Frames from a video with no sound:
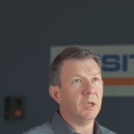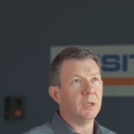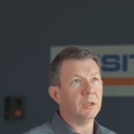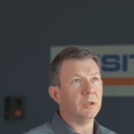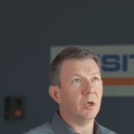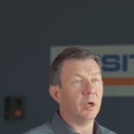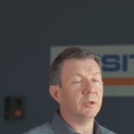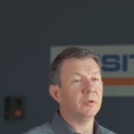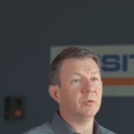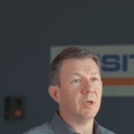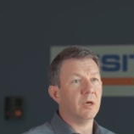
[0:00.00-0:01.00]
in early
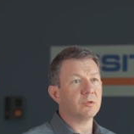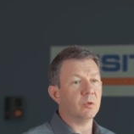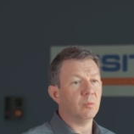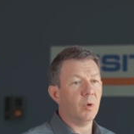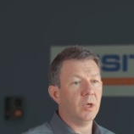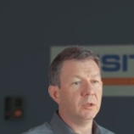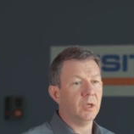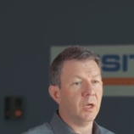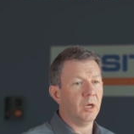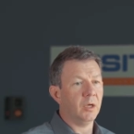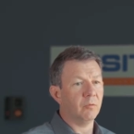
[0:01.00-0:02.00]

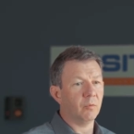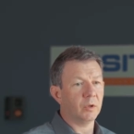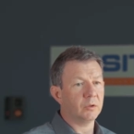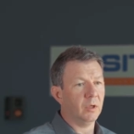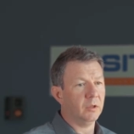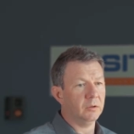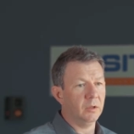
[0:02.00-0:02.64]
2001, and I've worked on